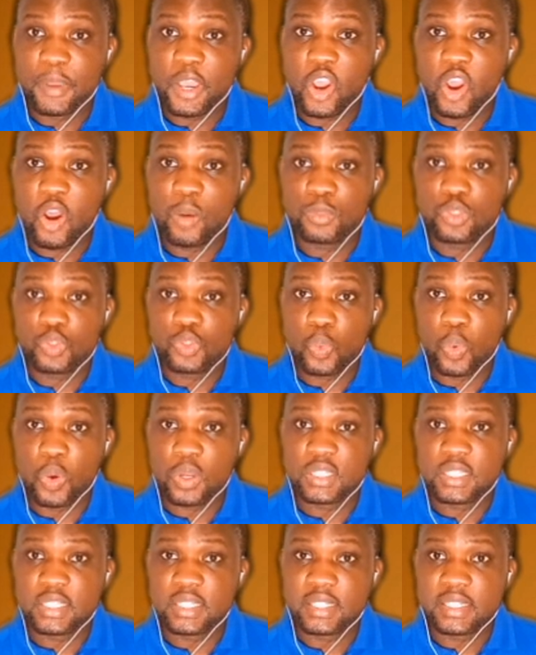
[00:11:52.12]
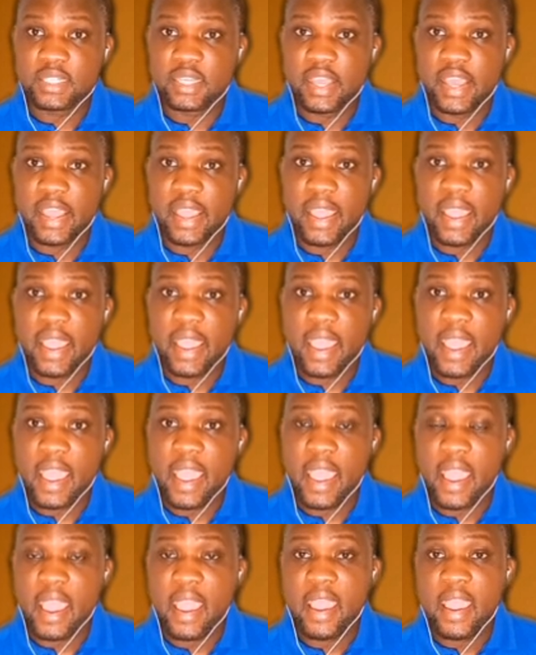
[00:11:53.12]
becomes what?
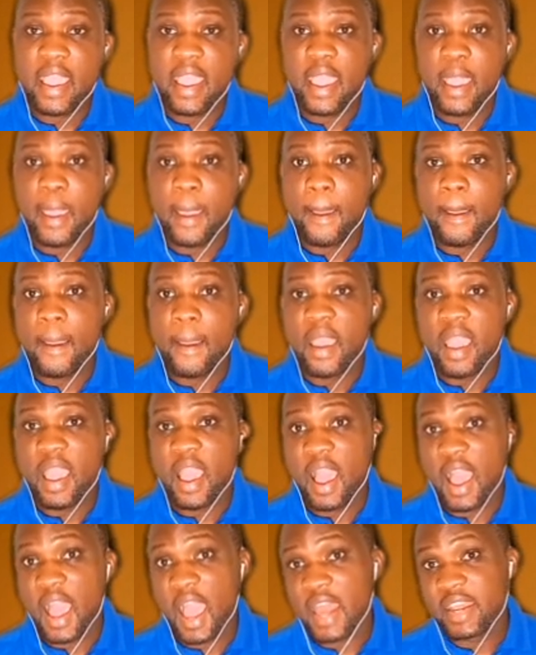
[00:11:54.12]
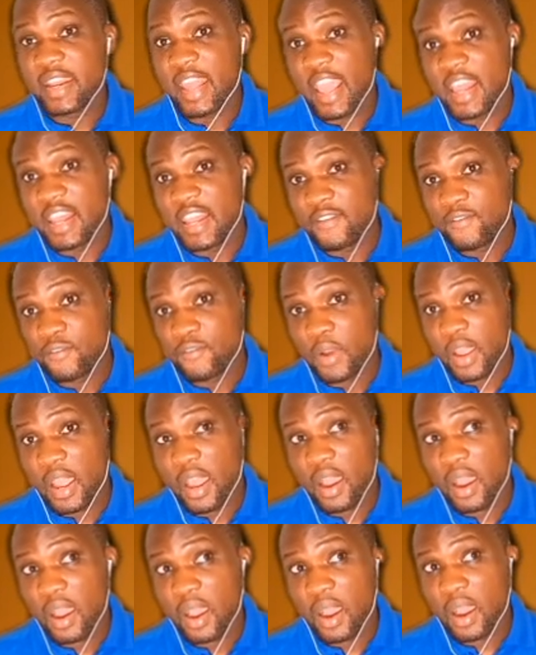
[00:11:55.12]
A and
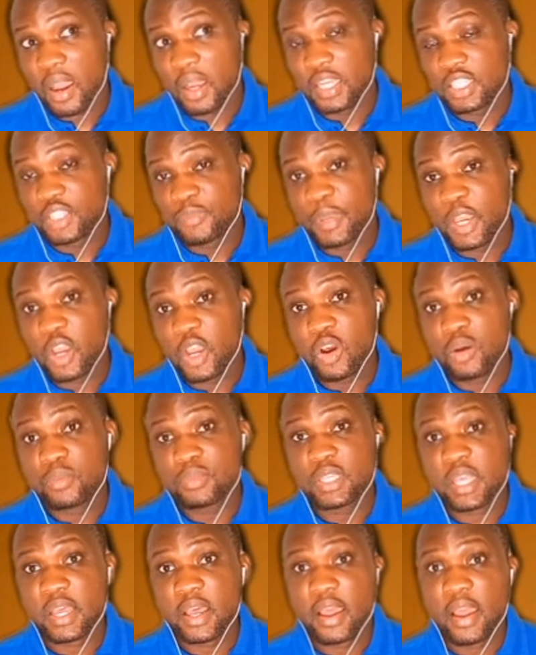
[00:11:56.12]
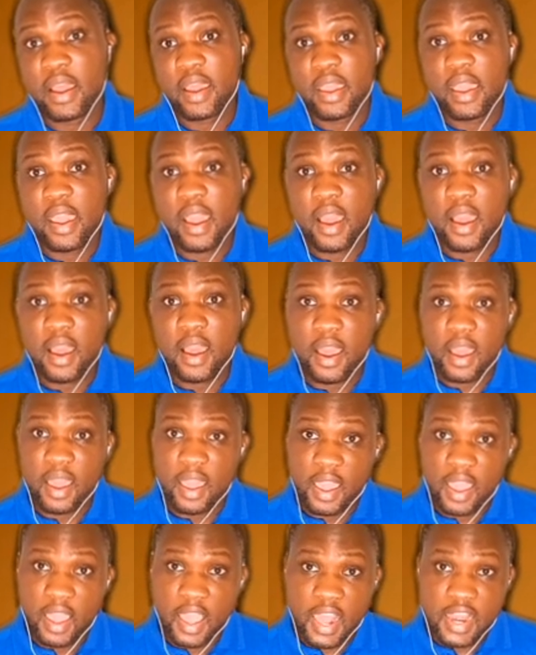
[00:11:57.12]
11, it becomes
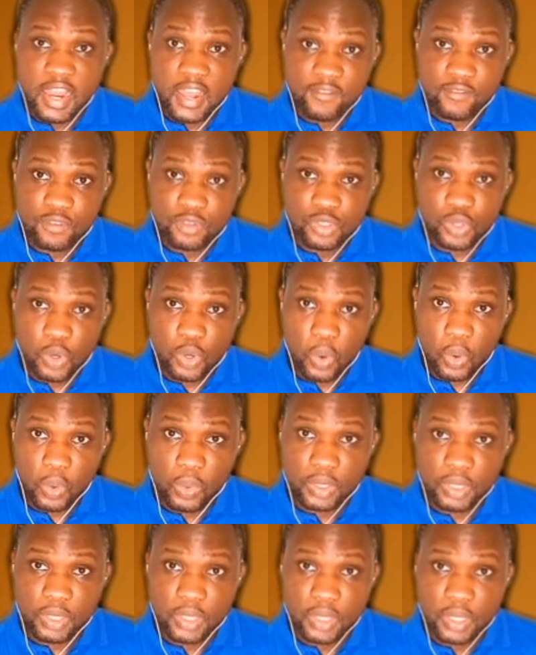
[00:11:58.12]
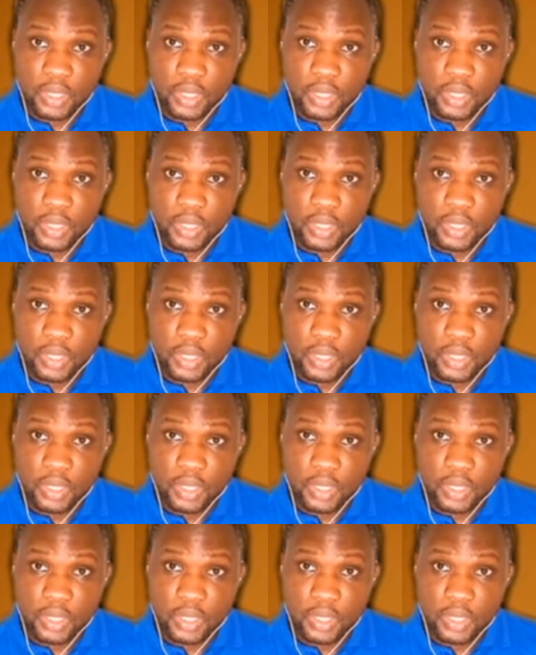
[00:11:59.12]
11th chord,